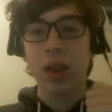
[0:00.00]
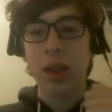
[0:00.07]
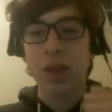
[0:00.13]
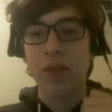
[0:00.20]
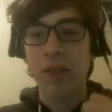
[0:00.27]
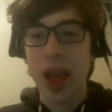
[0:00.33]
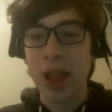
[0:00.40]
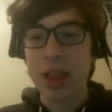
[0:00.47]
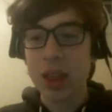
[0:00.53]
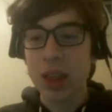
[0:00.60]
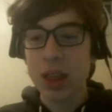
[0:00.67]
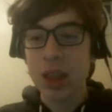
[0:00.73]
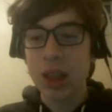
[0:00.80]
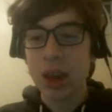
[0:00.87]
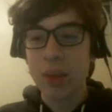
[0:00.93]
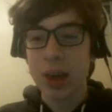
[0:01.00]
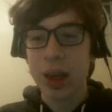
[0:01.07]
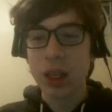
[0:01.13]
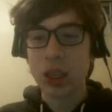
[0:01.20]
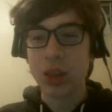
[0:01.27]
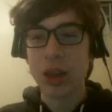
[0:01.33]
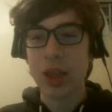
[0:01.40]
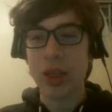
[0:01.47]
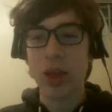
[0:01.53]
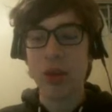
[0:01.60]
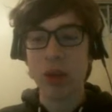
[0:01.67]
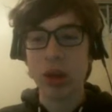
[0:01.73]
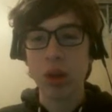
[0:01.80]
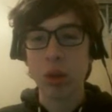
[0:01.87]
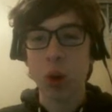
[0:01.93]
Fans need to make sure that they
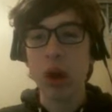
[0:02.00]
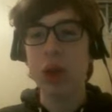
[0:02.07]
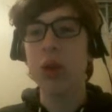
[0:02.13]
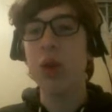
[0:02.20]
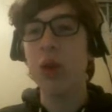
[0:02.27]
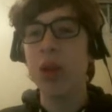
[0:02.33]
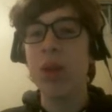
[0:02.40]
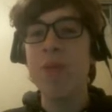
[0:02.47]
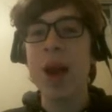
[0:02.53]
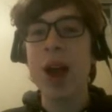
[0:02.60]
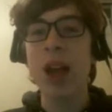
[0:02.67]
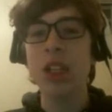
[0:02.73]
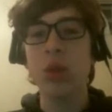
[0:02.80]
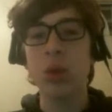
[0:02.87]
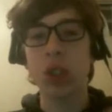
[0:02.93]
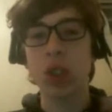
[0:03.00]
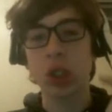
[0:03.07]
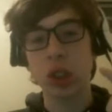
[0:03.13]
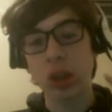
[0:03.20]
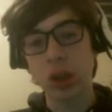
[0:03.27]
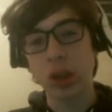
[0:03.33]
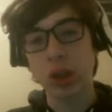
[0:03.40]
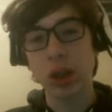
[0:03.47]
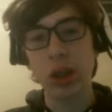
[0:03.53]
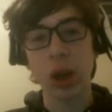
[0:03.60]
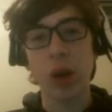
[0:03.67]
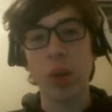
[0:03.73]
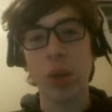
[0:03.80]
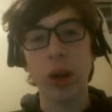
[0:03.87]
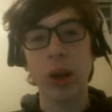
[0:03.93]
really want Sora and Smash, which, you
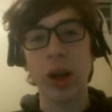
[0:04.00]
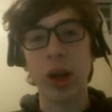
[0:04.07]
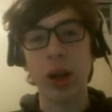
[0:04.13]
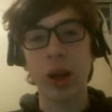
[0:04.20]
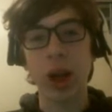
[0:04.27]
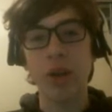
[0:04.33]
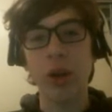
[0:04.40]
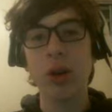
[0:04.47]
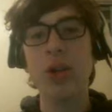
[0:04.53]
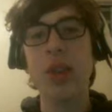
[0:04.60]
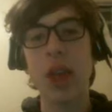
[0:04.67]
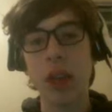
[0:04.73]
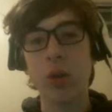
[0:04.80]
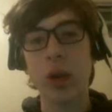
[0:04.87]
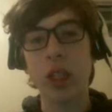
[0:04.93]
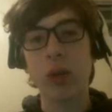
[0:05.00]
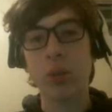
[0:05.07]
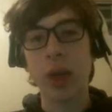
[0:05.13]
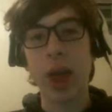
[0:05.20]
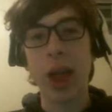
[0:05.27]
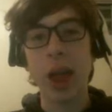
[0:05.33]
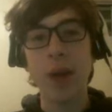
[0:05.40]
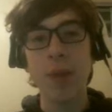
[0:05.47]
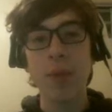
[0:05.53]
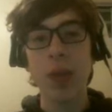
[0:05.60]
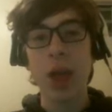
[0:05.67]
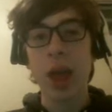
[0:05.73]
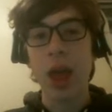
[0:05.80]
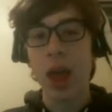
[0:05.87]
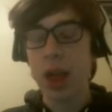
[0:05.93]
know, we already got covered. Thank you, HMK.
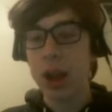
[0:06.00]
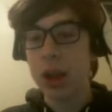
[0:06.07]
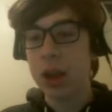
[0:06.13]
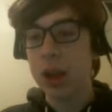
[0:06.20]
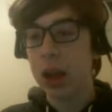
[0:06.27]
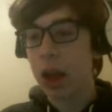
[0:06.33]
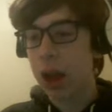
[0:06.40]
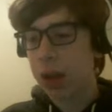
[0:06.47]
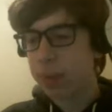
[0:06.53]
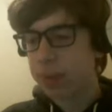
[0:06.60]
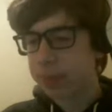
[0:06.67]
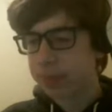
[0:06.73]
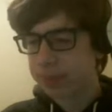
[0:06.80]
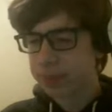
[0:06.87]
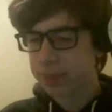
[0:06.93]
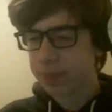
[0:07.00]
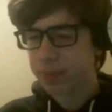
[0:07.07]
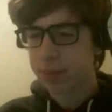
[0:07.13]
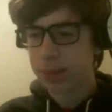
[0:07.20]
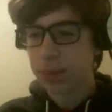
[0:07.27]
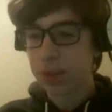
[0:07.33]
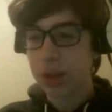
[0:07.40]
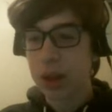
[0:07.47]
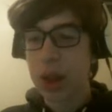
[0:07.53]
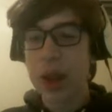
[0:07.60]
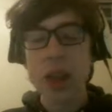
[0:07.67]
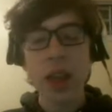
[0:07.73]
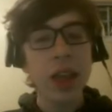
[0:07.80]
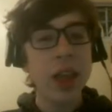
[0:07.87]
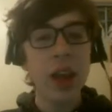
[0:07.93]
And, uh,
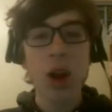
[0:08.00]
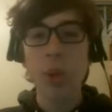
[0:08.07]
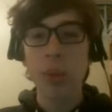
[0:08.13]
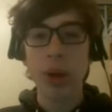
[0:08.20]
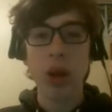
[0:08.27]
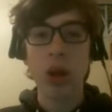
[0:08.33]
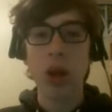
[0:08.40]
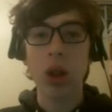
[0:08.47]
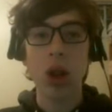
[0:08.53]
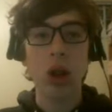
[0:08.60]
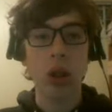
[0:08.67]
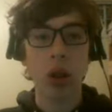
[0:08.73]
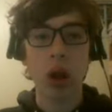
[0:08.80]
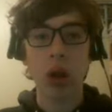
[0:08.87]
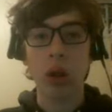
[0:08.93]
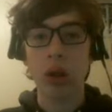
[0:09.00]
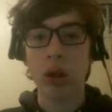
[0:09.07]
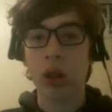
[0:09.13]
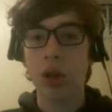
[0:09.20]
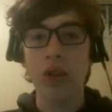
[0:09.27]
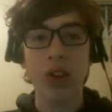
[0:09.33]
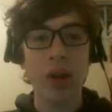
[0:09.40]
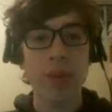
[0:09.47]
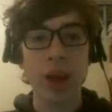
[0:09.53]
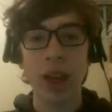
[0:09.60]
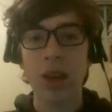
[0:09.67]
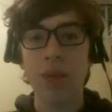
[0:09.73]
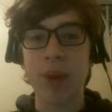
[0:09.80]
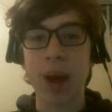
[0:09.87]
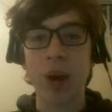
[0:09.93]
he cannot bring along Donald, Goofy, and
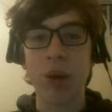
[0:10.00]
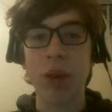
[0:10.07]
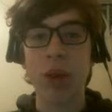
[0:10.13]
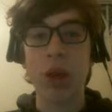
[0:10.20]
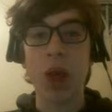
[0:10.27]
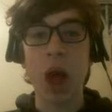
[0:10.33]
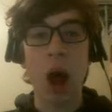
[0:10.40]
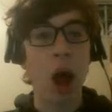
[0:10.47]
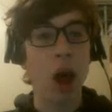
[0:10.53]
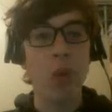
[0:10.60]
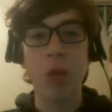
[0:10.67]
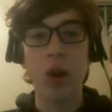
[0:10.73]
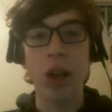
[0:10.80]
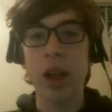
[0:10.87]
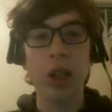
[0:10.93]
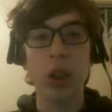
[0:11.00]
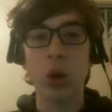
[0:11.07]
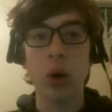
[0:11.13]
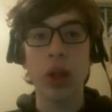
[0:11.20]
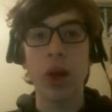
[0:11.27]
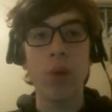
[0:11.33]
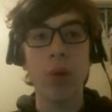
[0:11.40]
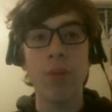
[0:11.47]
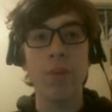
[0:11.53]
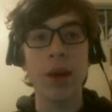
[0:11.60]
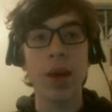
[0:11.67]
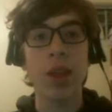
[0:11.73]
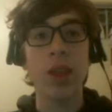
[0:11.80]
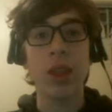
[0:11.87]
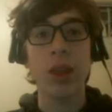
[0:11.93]
Mickey Mouse. I wouldn't enjoy that one
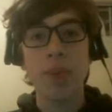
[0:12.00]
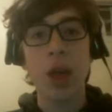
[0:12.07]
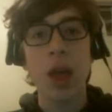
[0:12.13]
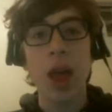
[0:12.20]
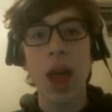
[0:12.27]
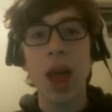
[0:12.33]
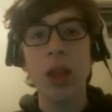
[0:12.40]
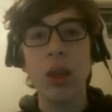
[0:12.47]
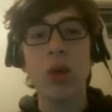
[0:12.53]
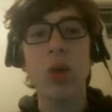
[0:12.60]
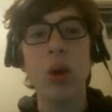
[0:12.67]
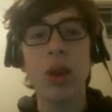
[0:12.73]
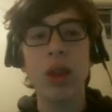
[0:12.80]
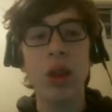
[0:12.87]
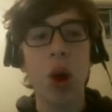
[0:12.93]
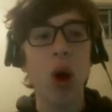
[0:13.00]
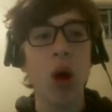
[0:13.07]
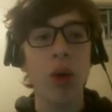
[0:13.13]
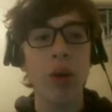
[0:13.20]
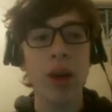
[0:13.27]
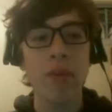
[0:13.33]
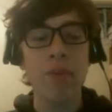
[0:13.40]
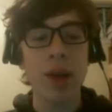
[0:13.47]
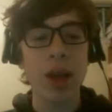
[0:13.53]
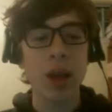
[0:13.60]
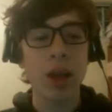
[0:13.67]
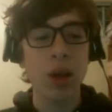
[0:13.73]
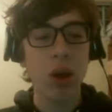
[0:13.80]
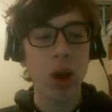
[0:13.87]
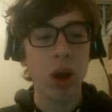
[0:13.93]
bit. And Sora's already
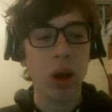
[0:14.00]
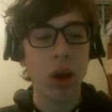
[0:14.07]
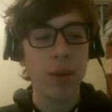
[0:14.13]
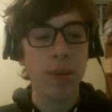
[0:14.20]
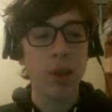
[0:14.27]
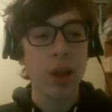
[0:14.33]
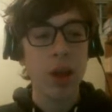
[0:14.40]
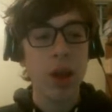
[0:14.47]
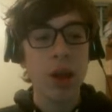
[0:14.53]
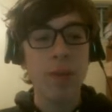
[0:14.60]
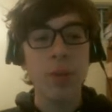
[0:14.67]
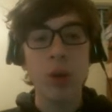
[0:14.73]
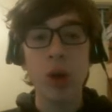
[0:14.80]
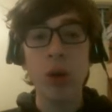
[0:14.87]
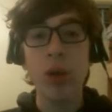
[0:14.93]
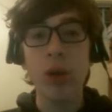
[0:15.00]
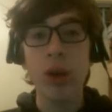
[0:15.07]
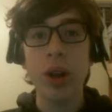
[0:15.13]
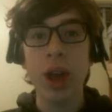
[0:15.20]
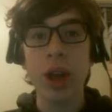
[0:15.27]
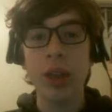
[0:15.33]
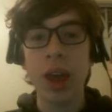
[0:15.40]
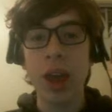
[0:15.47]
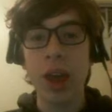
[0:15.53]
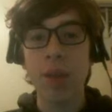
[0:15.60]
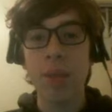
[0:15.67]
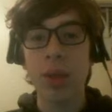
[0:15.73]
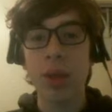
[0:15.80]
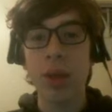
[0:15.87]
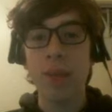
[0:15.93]
been on two 3DS
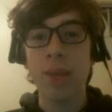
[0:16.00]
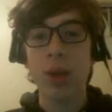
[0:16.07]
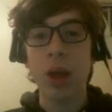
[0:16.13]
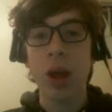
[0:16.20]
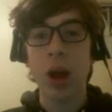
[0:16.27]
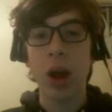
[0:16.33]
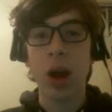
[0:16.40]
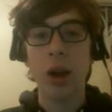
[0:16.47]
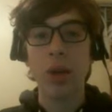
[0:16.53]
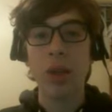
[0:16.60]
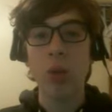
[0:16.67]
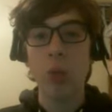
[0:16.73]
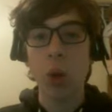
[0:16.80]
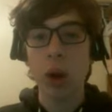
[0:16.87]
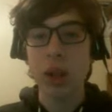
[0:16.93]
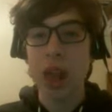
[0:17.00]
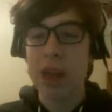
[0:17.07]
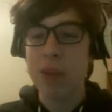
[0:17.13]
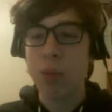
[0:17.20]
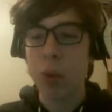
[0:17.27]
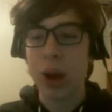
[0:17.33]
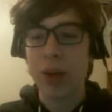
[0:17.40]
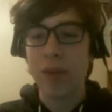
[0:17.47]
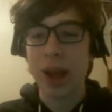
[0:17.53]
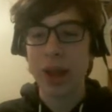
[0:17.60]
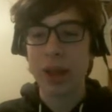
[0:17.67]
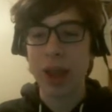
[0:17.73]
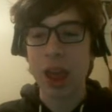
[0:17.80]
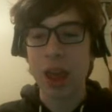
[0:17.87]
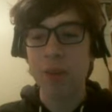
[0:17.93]
games, uh, one Game Boy Advance
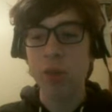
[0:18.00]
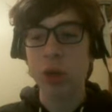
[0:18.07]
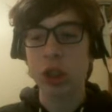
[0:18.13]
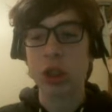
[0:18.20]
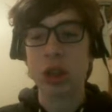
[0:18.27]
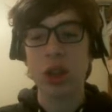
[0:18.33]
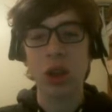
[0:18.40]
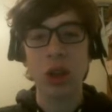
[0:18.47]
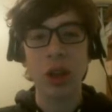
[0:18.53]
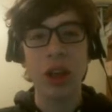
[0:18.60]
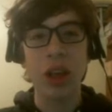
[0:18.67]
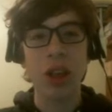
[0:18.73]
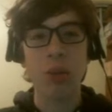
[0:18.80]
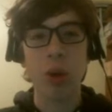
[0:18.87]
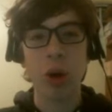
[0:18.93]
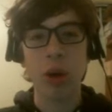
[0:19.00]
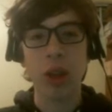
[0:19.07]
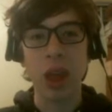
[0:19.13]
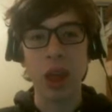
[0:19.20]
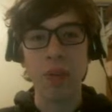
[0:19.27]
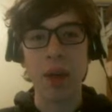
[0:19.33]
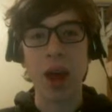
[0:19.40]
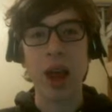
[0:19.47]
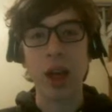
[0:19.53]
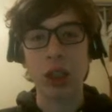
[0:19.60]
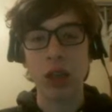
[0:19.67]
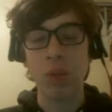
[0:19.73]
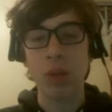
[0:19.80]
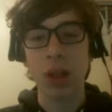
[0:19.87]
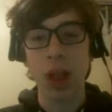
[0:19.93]
game, which is the only Kingdom Hearts game that I
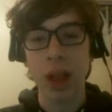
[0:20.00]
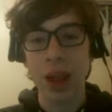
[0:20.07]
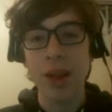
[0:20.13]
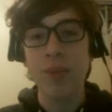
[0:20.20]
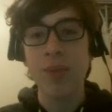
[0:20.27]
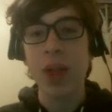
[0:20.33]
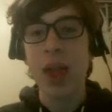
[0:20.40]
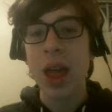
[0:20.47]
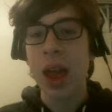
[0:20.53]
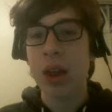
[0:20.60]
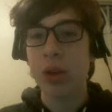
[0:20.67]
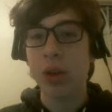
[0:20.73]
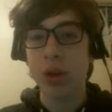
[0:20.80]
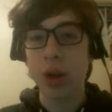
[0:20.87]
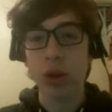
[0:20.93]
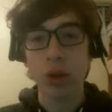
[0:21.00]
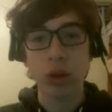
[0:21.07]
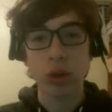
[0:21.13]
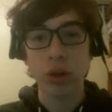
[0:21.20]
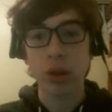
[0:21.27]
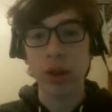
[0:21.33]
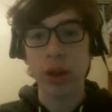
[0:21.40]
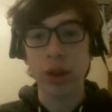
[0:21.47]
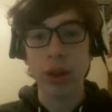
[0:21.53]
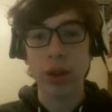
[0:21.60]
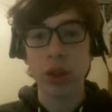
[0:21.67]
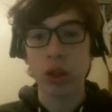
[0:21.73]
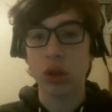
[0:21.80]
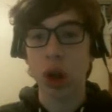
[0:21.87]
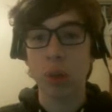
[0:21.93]
actually played, and there's also
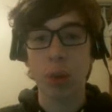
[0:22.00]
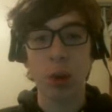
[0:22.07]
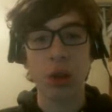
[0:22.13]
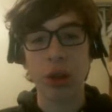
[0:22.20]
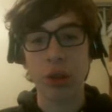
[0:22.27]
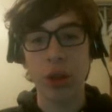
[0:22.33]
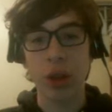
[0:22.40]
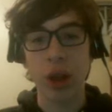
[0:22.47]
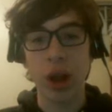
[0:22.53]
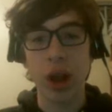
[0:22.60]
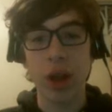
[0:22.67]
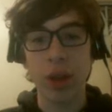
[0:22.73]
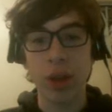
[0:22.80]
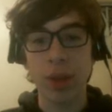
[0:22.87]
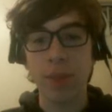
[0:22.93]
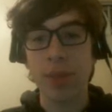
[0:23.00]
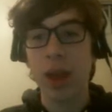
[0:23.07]
Distant Drop on the 3DS.